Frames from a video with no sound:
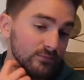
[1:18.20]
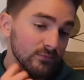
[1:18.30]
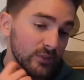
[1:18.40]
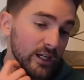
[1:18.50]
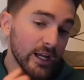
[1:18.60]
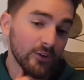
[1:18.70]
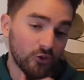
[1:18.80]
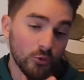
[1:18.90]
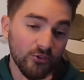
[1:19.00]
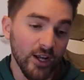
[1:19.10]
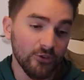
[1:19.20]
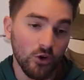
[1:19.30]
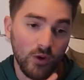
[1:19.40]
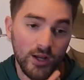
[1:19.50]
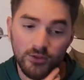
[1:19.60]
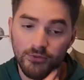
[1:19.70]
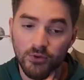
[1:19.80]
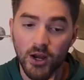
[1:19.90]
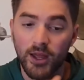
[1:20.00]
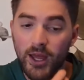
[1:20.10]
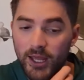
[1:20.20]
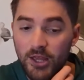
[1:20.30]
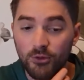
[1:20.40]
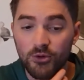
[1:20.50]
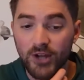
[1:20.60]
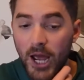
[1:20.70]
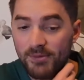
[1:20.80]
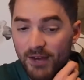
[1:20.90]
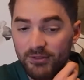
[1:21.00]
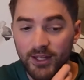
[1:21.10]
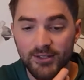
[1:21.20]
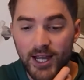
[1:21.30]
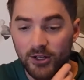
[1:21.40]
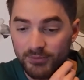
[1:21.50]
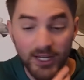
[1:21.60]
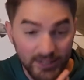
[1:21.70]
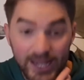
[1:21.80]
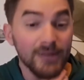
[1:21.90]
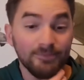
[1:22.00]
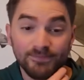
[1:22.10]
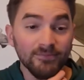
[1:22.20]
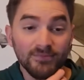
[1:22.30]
And again, super chats go right to the front. He threw dimes after that tackle. He did.